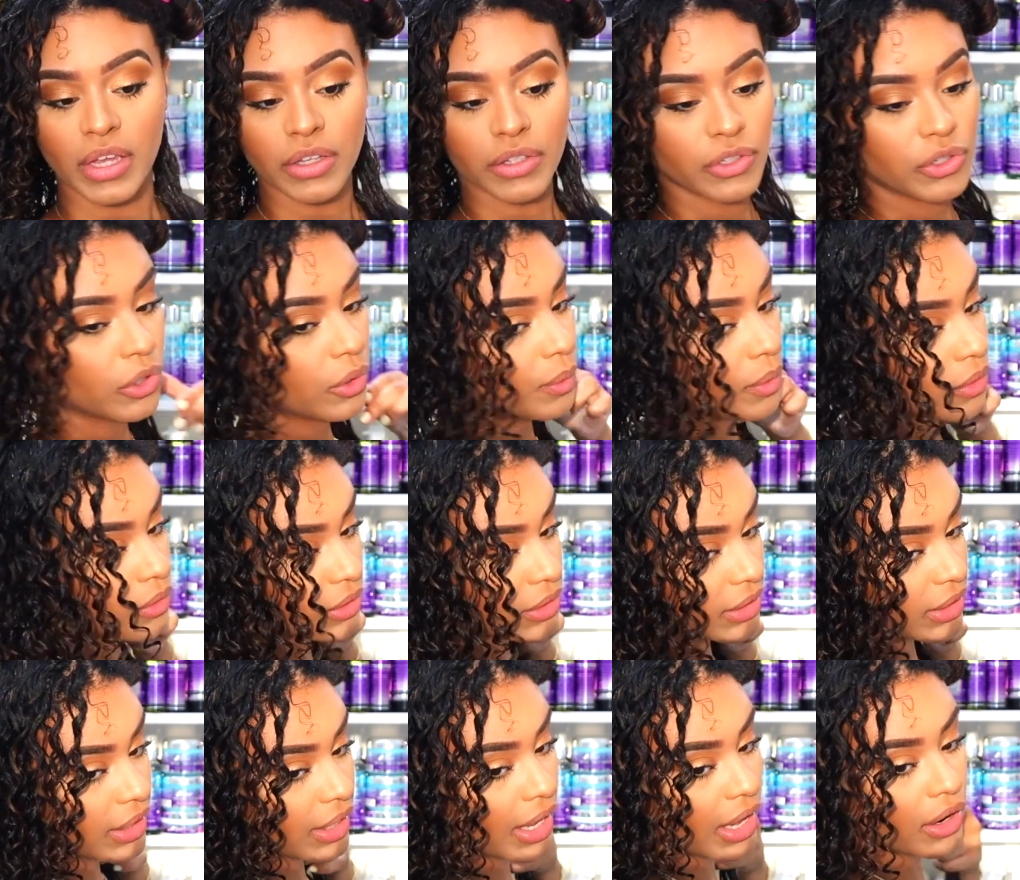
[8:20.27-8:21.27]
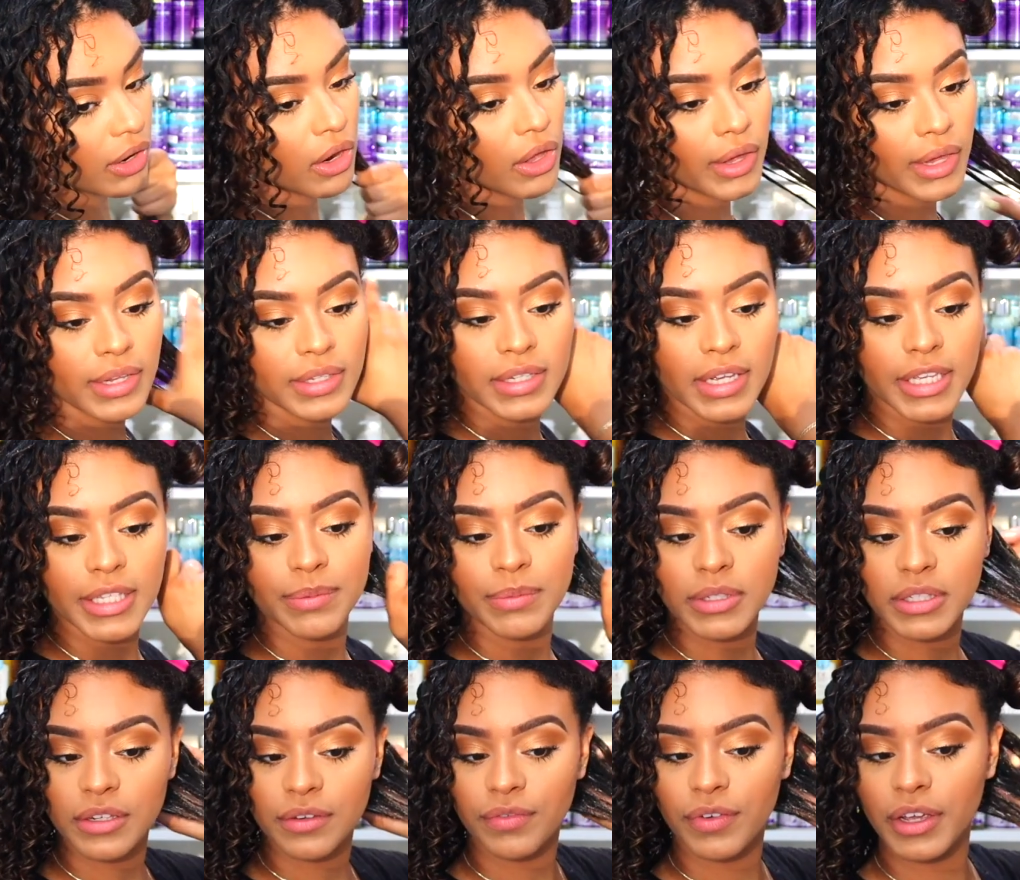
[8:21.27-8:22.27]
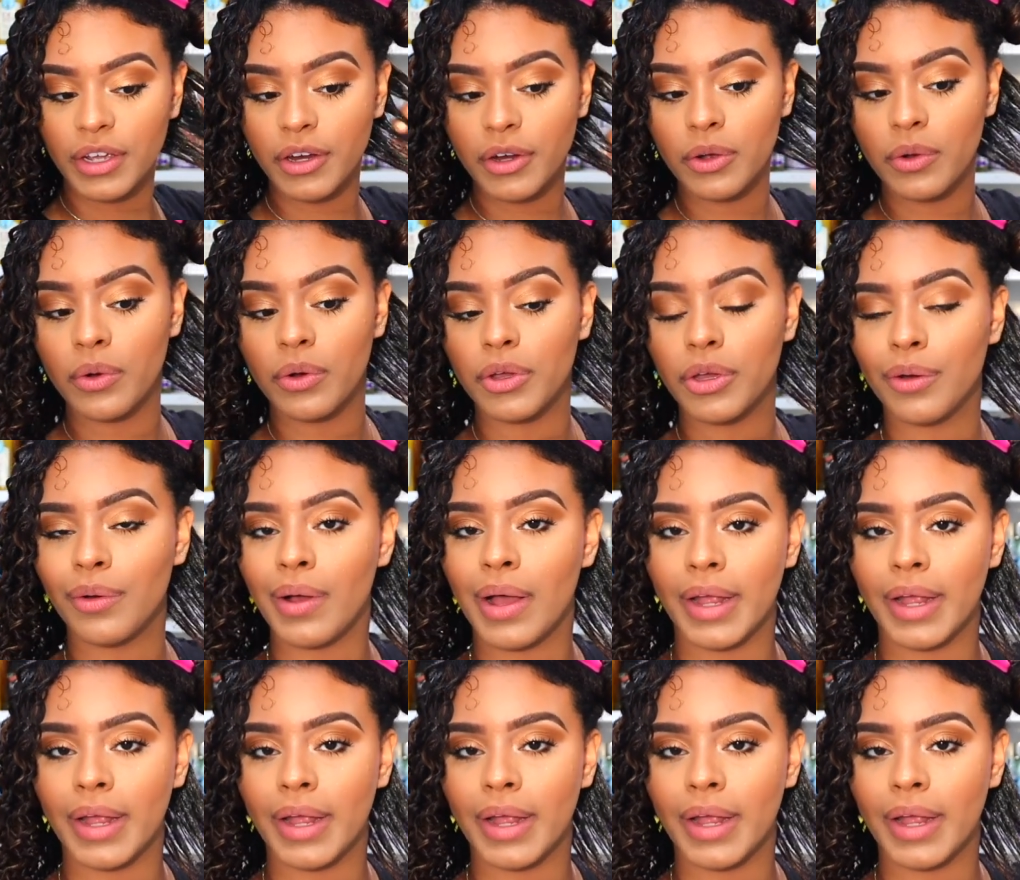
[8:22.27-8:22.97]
So we'll see how long it takes me to finger coil.